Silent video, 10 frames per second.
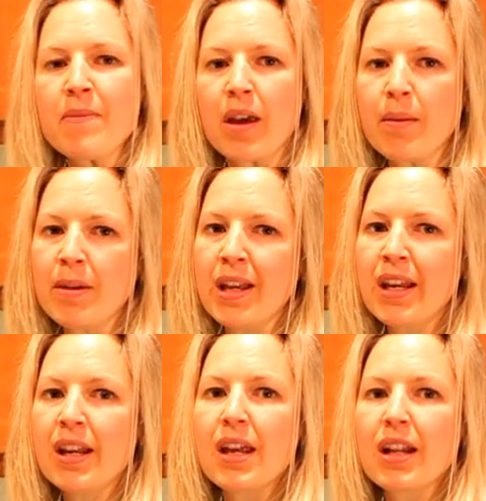I'm
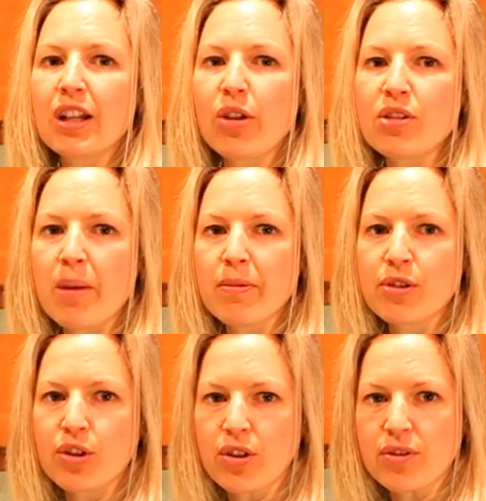heating it at a low
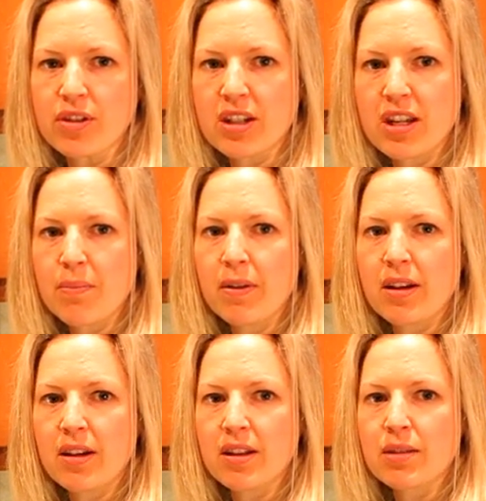temperature to keep it
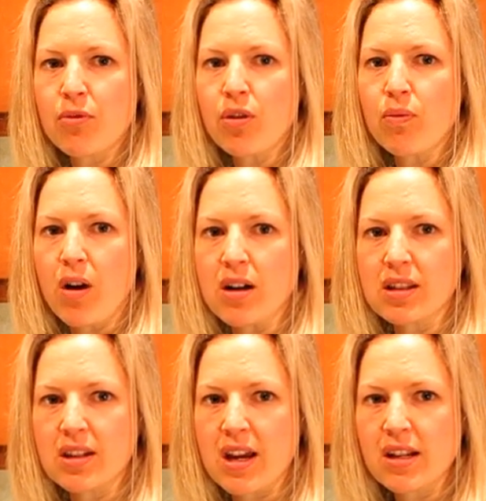in its more raw
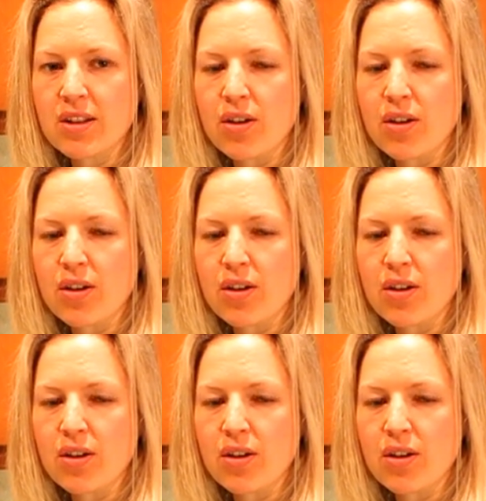state.